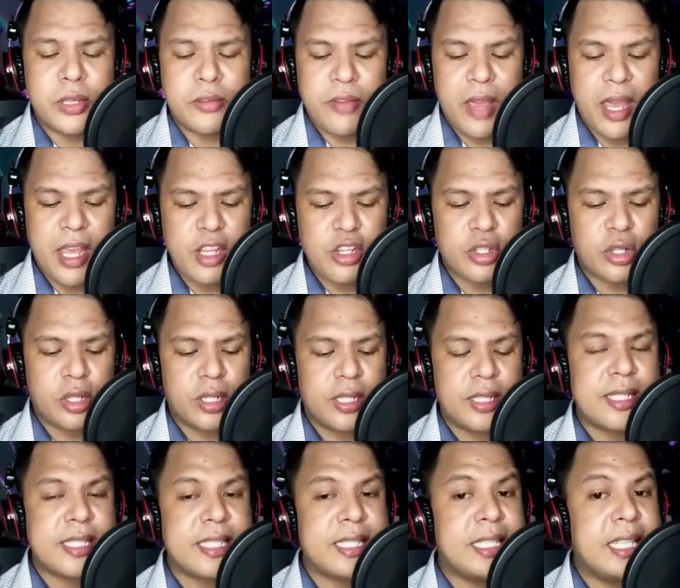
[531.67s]
This
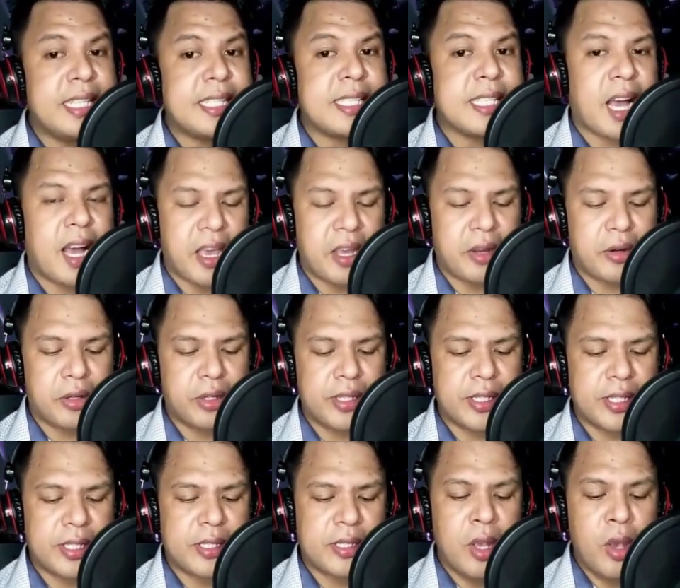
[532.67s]
may be a good
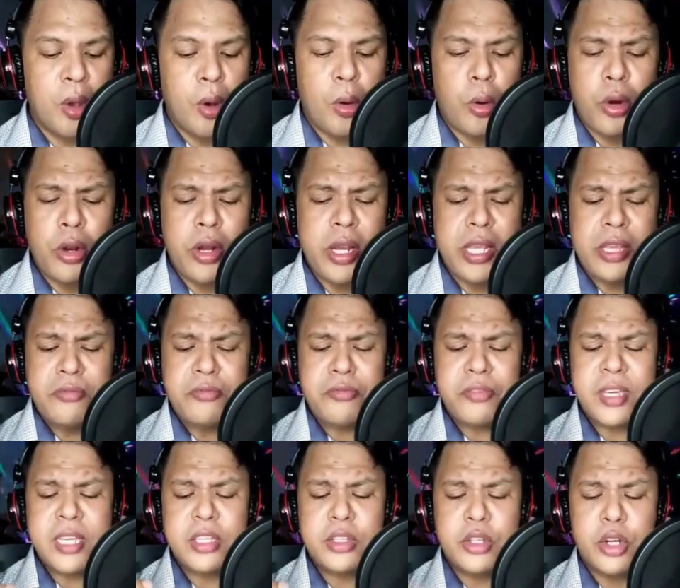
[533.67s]
change or
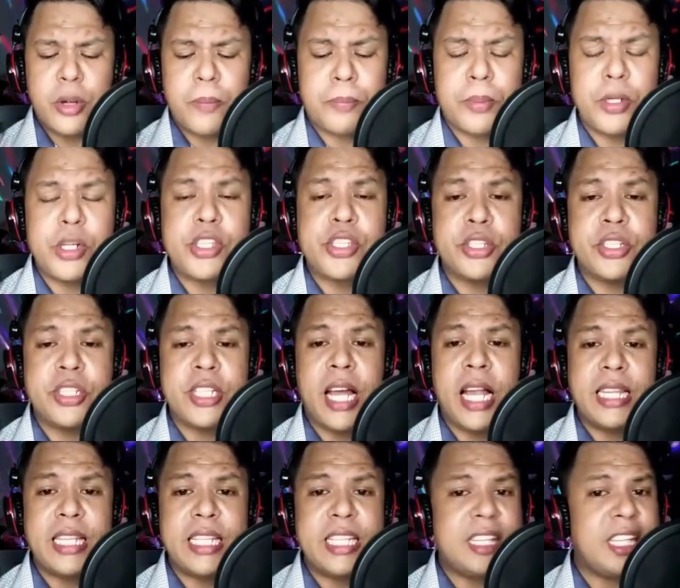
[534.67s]
a bad one,
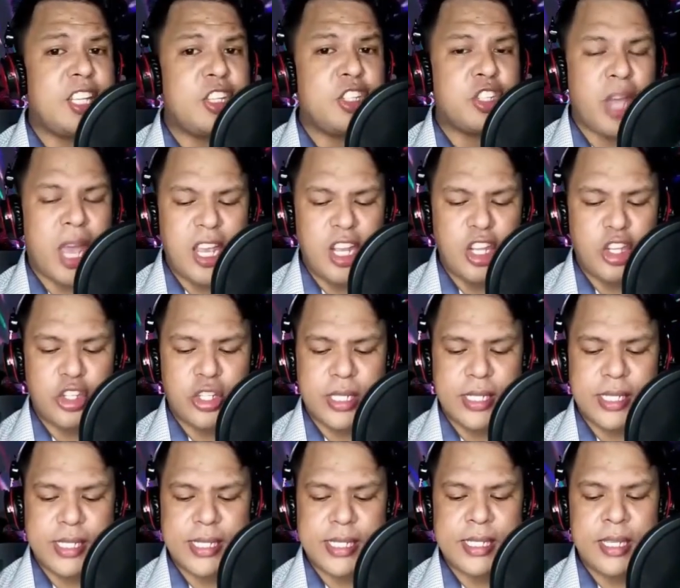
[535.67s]
but their
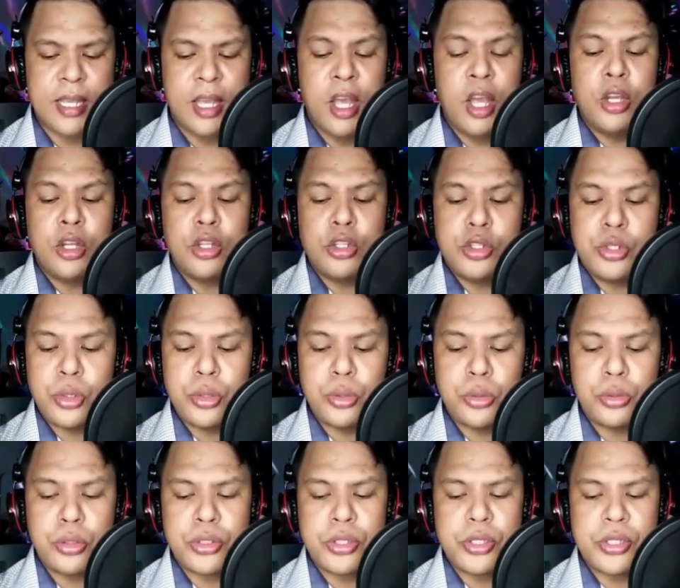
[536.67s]

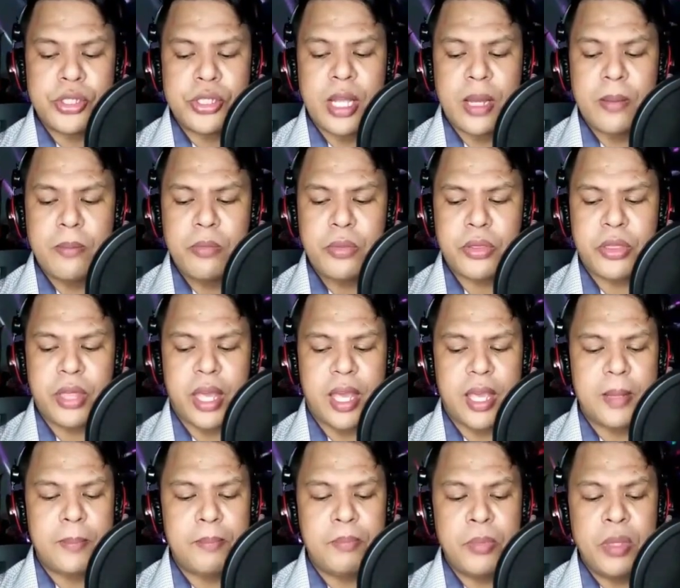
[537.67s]
motivations,
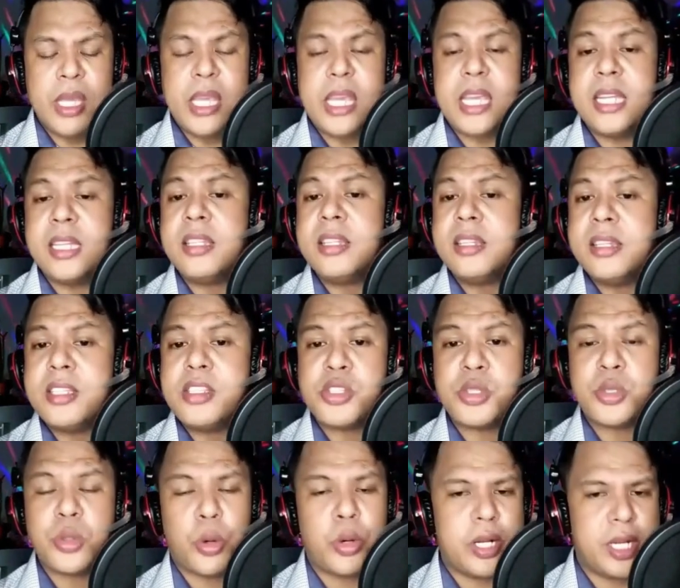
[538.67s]
desires, or
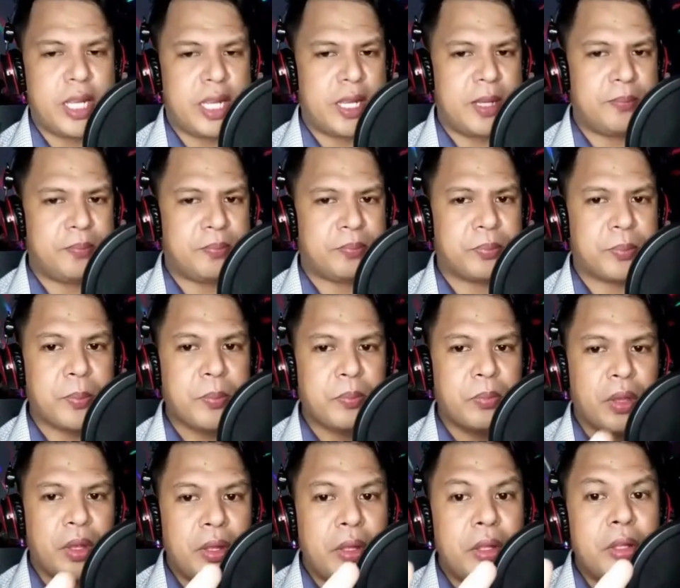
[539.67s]
even their
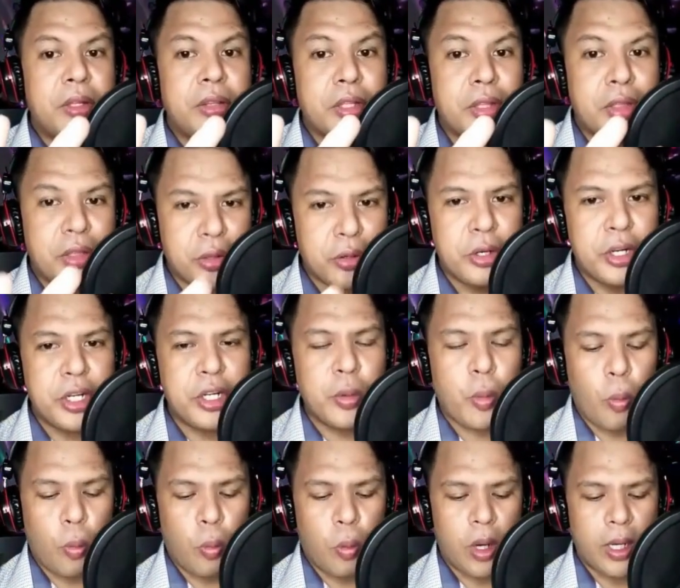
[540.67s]
personality
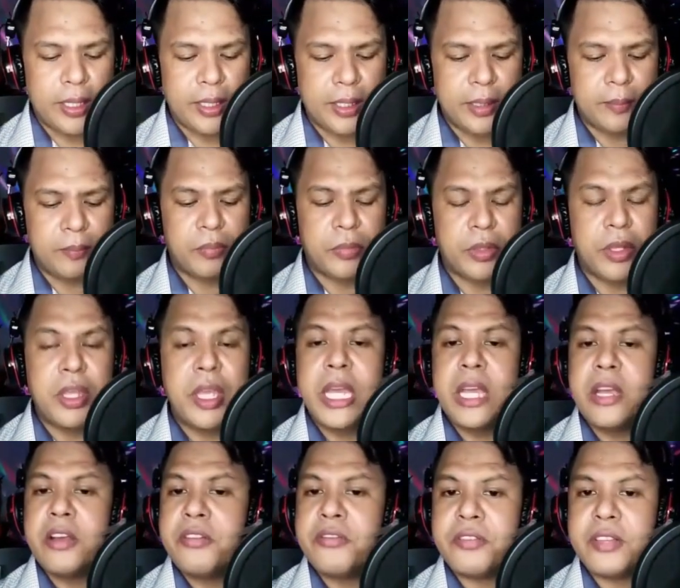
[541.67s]
changes
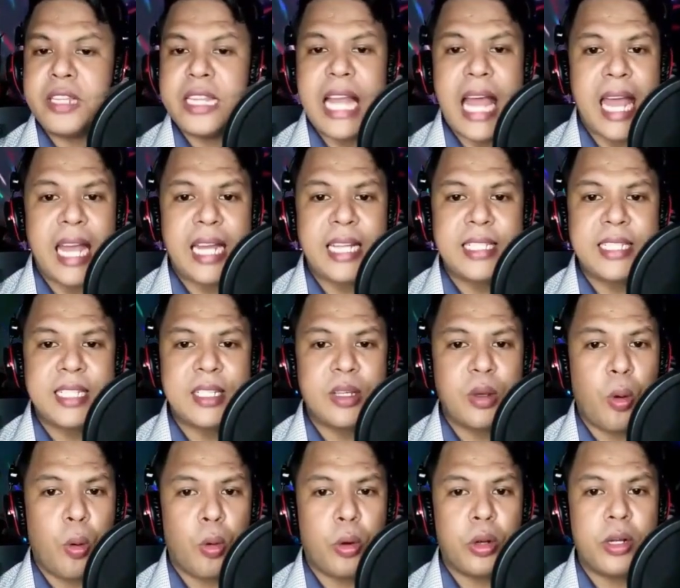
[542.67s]
due to something